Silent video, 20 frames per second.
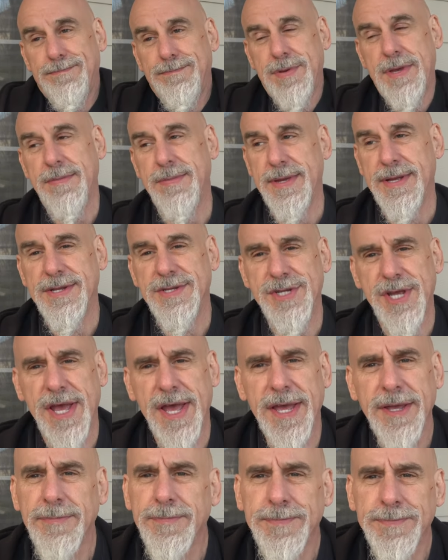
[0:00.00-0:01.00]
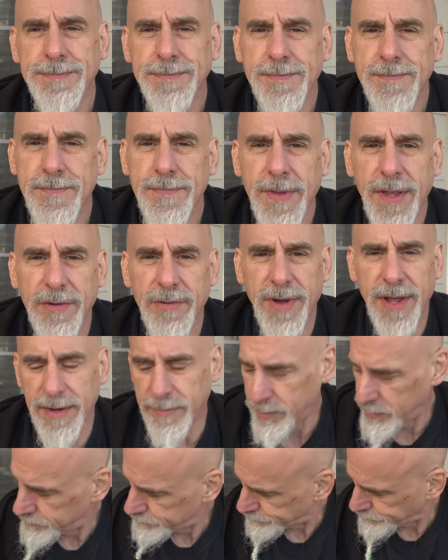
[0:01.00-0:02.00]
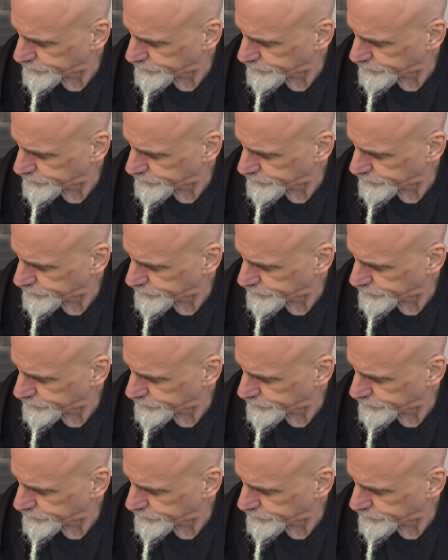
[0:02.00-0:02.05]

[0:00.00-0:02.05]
PB and J incredible.